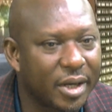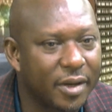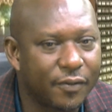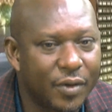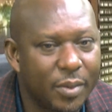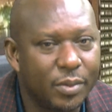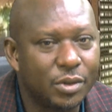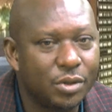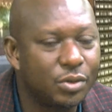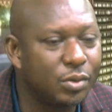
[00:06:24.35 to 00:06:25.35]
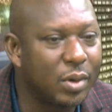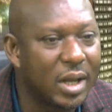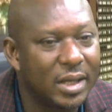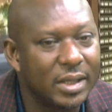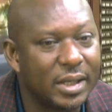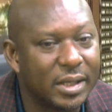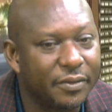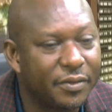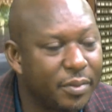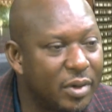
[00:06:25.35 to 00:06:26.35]
If we're able to do well in the
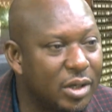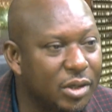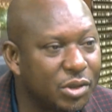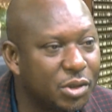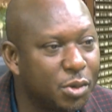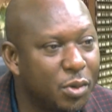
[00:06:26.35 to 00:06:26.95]
film industry,